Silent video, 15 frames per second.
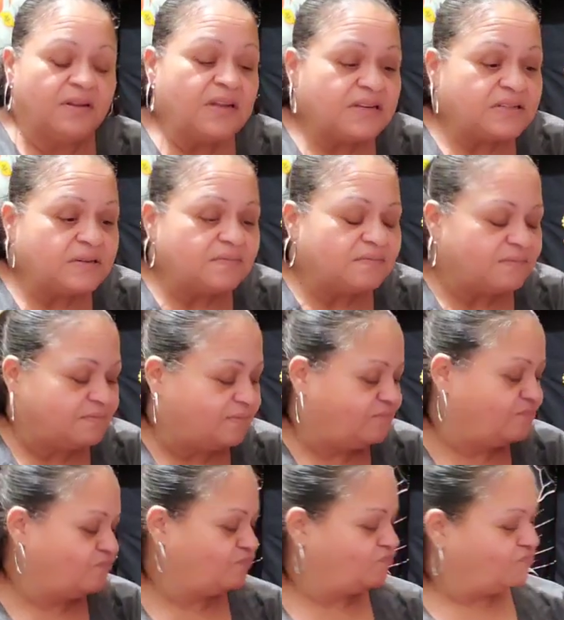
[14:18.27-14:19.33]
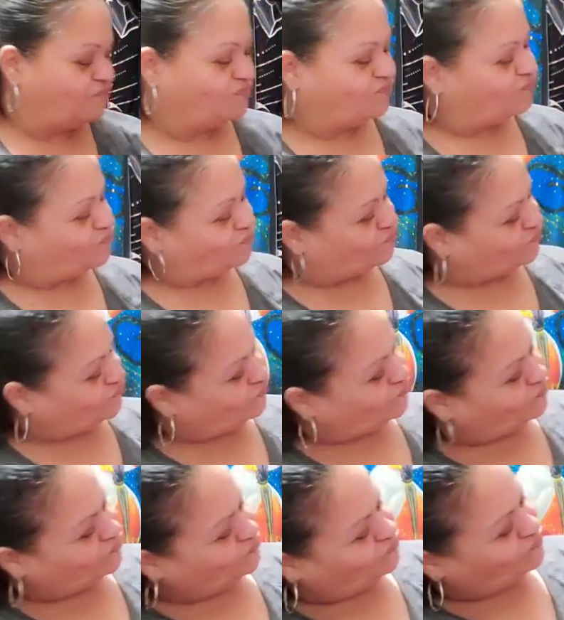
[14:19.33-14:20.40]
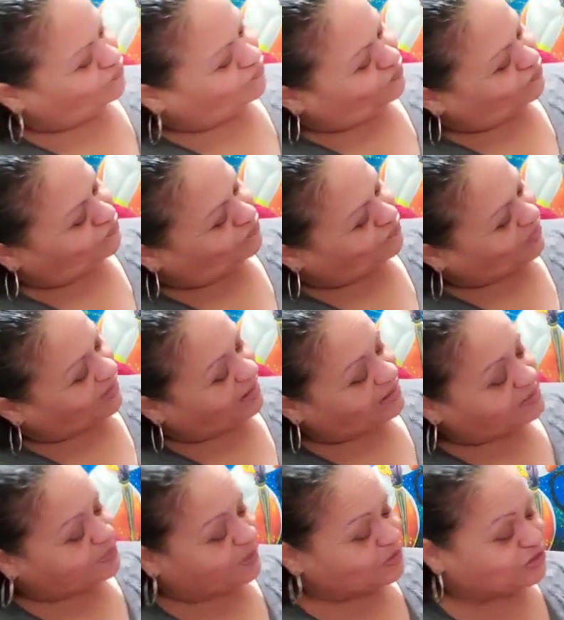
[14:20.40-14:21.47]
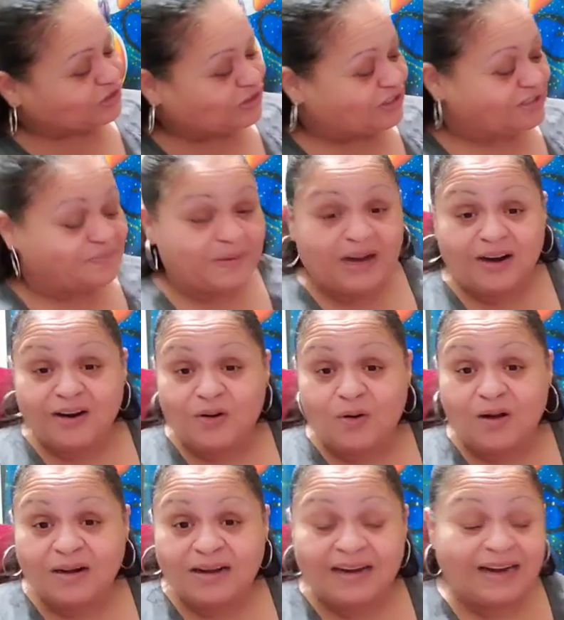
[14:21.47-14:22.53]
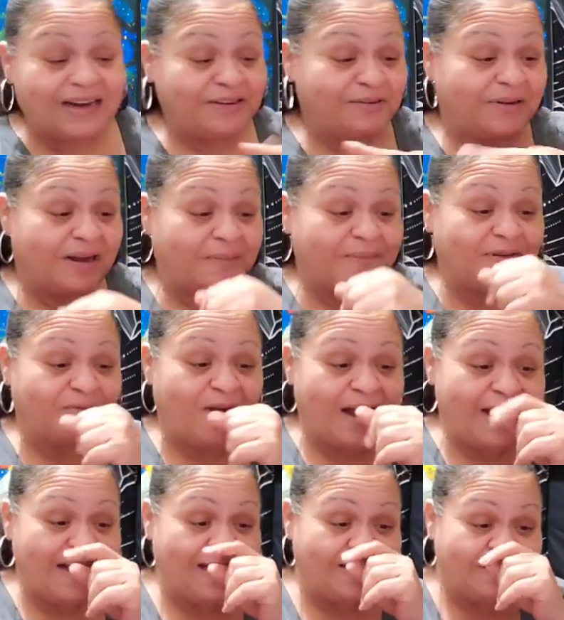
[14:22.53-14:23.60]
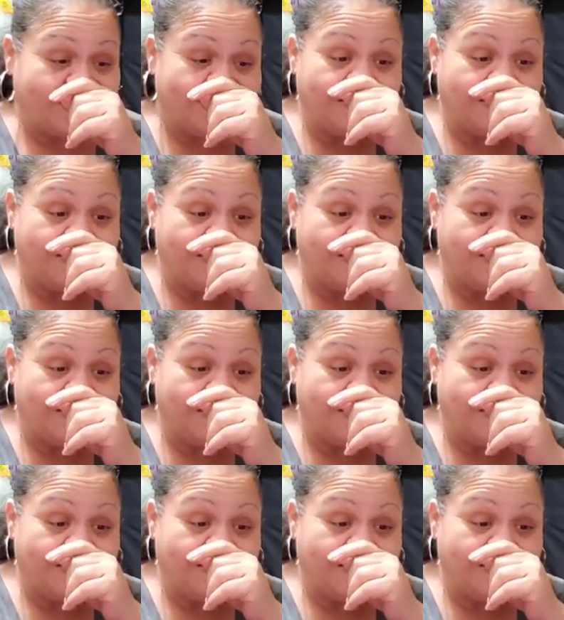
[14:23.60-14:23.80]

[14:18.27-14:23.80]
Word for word: This, mm, mm, mm, this person looks better going than they do coming, right?